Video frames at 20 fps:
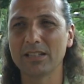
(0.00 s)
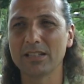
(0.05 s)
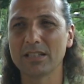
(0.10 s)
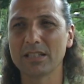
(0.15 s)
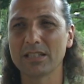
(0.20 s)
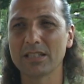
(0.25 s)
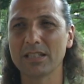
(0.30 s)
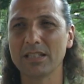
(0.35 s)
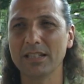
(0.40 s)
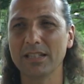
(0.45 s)
could
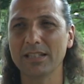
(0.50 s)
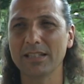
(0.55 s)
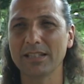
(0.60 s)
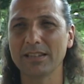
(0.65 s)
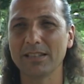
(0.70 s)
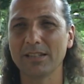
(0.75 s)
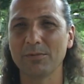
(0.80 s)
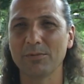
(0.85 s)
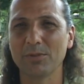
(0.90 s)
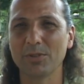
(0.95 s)
see
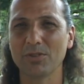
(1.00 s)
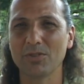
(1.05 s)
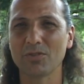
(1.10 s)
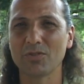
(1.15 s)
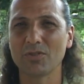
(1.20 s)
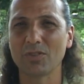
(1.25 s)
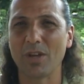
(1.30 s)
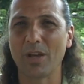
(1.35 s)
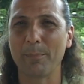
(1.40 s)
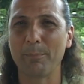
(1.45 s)
that there
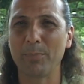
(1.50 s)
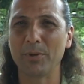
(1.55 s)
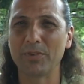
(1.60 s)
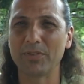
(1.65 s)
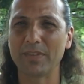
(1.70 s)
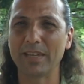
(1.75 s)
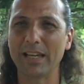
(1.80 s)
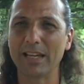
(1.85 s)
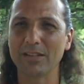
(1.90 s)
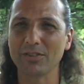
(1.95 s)
was a
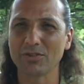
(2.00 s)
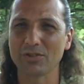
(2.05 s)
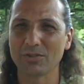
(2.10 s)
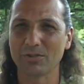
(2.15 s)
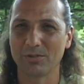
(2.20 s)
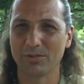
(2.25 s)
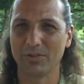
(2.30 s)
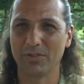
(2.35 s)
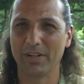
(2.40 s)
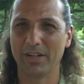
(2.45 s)

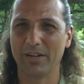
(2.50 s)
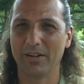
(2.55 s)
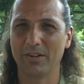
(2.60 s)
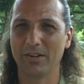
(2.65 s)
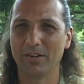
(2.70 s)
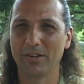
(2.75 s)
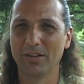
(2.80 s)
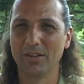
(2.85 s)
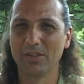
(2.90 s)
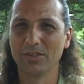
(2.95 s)
potential
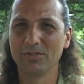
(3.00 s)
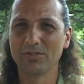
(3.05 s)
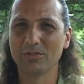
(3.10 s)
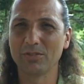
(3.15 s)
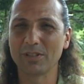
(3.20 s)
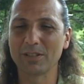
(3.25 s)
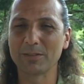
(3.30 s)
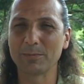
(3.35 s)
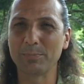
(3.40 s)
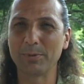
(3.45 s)
there
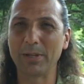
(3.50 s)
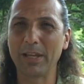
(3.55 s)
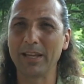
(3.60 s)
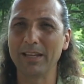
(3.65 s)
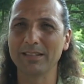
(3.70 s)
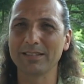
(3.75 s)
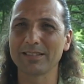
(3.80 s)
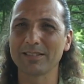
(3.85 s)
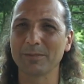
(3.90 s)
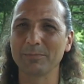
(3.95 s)
to
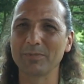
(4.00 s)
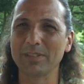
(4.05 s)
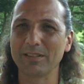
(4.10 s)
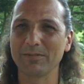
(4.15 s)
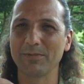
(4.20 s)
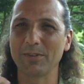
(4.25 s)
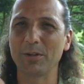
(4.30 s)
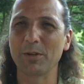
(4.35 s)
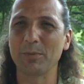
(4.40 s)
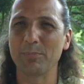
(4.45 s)
explain
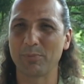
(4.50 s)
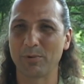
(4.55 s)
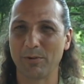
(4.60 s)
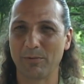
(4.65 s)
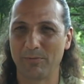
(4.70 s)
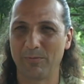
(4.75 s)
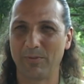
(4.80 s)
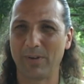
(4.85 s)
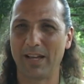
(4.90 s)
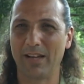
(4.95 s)
something very
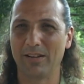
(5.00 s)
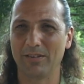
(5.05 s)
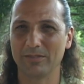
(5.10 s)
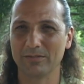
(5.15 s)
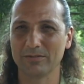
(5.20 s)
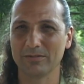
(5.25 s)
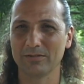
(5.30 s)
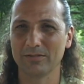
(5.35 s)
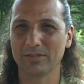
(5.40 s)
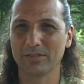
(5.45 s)

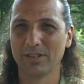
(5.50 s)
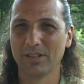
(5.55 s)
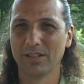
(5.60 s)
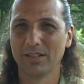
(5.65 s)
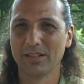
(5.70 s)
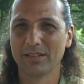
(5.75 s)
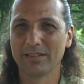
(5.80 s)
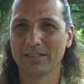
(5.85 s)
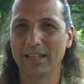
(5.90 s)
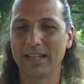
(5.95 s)
profound,
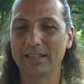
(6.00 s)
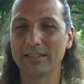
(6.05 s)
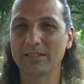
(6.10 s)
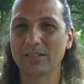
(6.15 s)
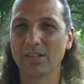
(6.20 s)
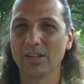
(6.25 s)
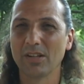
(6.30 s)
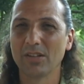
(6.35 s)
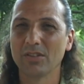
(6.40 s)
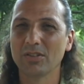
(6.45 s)

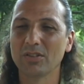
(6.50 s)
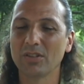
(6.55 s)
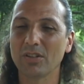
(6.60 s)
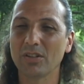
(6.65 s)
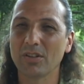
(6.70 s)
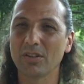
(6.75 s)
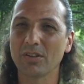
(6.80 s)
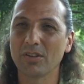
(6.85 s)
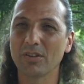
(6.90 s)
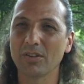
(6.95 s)
that
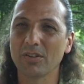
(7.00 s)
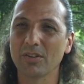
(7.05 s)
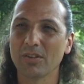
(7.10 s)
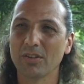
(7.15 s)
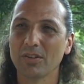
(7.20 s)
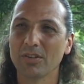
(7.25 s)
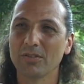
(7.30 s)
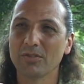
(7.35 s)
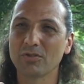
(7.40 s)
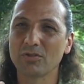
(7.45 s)
the
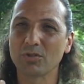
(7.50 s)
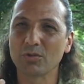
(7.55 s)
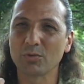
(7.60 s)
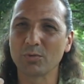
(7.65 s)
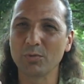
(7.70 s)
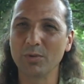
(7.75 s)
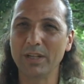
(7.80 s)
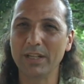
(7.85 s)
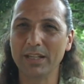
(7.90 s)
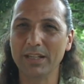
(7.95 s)

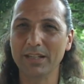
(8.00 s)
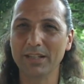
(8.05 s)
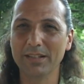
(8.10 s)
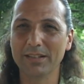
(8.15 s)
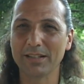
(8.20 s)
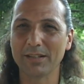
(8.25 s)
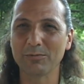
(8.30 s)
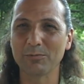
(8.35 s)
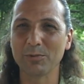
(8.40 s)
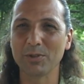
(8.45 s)
tree
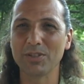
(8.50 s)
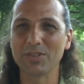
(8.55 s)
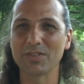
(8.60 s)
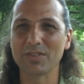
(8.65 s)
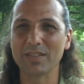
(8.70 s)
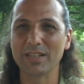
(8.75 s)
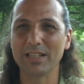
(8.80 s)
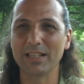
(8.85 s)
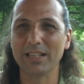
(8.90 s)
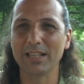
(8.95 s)
that we
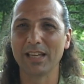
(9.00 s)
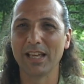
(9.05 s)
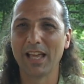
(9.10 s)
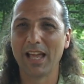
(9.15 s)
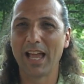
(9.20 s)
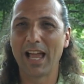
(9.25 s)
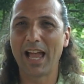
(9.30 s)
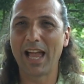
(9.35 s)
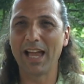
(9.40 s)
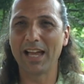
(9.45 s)
see
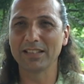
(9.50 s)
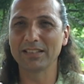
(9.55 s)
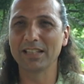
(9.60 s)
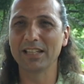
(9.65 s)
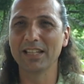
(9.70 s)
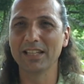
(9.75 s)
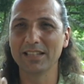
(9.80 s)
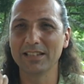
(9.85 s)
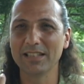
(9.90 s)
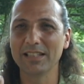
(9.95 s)
had
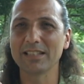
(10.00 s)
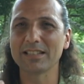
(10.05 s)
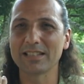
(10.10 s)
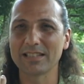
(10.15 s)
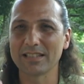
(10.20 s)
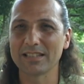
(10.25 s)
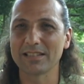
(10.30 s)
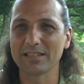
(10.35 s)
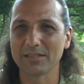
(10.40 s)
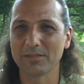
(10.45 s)
in
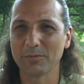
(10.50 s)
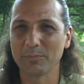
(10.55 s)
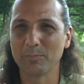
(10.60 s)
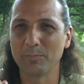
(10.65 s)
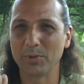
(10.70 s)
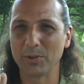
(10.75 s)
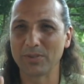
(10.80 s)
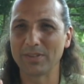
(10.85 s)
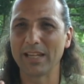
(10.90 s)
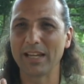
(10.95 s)
its
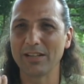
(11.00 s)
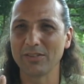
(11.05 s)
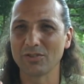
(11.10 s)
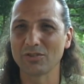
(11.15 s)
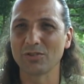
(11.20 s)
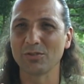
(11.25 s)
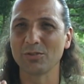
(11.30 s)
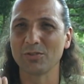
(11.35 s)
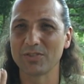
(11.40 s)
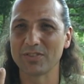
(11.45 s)

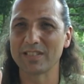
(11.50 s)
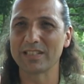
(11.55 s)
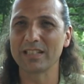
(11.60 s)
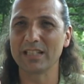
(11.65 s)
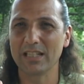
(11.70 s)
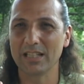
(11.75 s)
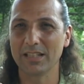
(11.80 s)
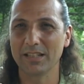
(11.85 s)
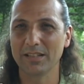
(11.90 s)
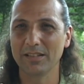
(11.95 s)
potential
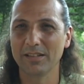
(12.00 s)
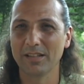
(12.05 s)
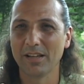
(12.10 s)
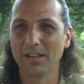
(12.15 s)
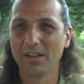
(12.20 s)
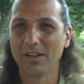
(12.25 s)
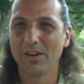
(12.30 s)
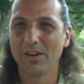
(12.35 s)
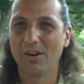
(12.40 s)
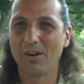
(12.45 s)
seed
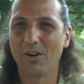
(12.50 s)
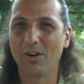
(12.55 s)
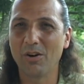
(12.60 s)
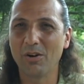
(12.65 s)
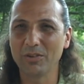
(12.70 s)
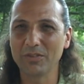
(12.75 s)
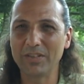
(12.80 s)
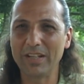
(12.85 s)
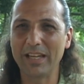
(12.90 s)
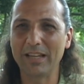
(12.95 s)

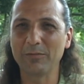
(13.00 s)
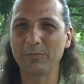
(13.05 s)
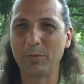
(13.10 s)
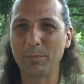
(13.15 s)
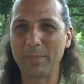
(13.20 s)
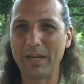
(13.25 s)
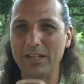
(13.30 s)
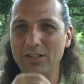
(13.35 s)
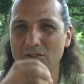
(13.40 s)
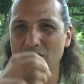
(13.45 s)
all the
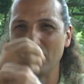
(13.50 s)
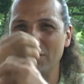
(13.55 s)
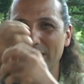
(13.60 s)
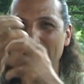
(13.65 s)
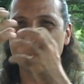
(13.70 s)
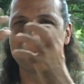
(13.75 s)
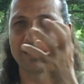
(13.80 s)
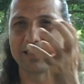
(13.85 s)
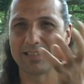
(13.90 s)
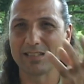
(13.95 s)
information
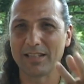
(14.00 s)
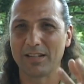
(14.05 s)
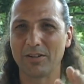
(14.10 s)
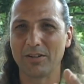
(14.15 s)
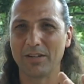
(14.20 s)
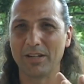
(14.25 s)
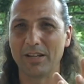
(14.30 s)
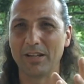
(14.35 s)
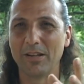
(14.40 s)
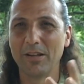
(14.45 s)

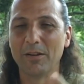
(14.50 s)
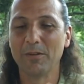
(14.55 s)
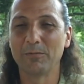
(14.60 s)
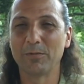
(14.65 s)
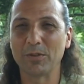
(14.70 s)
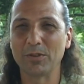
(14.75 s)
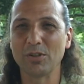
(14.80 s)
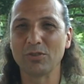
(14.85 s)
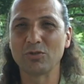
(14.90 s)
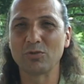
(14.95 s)
necessary
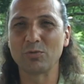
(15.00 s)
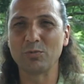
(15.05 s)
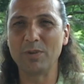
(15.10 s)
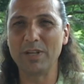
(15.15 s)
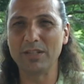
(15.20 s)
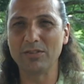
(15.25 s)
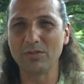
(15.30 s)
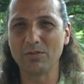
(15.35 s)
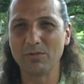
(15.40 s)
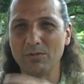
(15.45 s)
for the
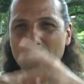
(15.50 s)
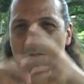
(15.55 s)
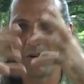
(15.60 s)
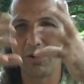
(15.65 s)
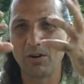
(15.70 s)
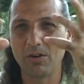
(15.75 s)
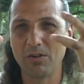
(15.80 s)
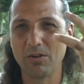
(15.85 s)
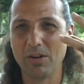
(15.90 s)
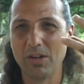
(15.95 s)
tree to
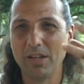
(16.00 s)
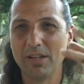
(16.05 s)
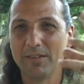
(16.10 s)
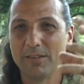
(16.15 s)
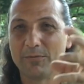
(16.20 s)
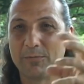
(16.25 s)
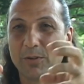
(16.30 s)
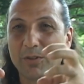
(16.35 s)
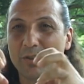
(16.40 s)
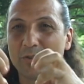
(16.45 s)
grow,
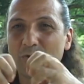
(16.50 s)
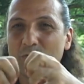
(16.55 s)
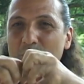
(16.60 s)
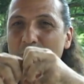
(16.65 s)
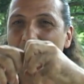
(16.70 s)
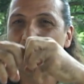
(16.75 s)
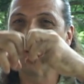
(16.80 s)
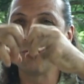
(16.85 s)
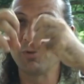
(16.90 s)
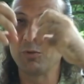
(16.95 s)
for the
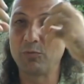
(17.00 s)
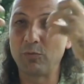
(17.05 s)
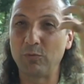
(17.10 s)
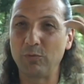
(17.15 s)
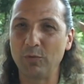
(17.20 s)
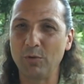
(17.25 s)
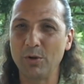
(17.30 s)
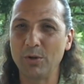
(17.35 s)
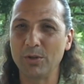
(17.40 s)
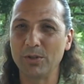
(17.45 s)
tree to
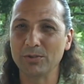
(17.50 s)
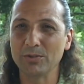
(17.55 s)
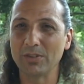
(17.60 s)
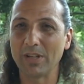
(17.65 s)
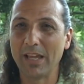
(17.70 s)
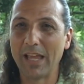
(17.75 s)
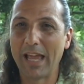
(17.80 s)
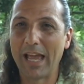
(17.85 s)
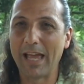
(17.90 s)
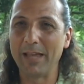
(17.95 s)
fruit
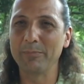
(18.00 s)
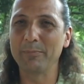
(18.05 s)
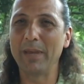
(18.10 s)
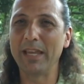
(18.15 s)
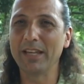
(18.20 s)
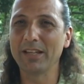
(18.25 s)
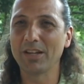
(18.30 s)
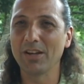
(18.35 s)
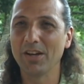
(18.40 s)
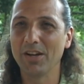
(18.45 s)
and
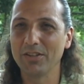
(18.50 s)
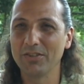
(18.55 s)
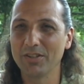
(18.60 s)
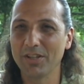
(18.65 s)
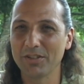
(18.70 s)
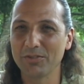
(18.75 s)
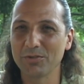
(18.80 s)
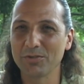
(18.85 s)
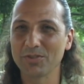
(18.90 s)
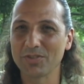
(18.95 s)
make
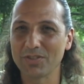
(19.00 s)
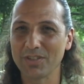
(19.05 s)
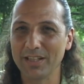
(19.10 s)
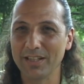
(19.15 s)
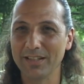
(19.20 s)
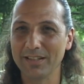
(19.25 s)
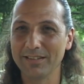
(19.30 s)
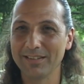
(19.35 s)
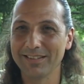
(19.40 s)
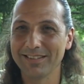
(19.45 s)
another
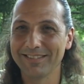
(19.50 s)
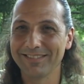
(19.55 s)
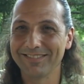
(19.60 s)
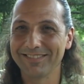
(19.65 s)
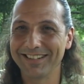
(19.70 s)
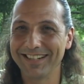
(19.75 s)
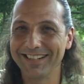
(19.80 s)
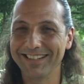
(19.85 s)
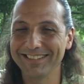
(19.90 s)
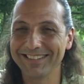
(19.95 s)
seed,
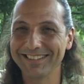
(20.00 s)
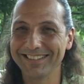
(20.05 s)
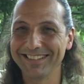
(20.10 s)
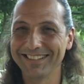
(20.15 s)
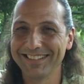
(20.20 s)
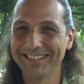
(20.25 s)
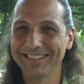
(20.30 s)
right?